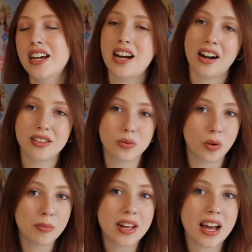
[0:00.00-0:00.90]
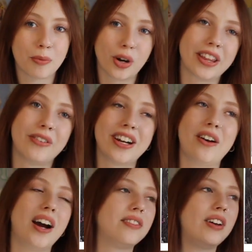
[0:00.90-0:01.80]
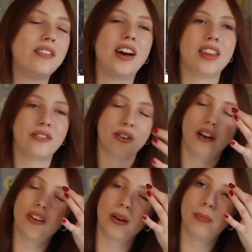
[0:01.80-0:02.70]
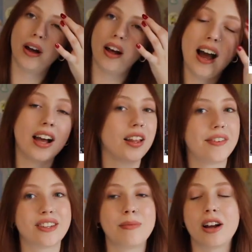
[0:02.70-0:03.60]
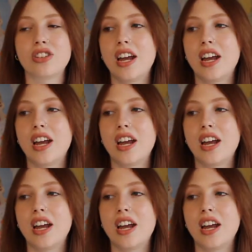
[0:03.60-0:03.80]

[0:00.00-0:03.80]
God is a Woman. I'm wearing that right now. I, I've had that forever, but I love it so much.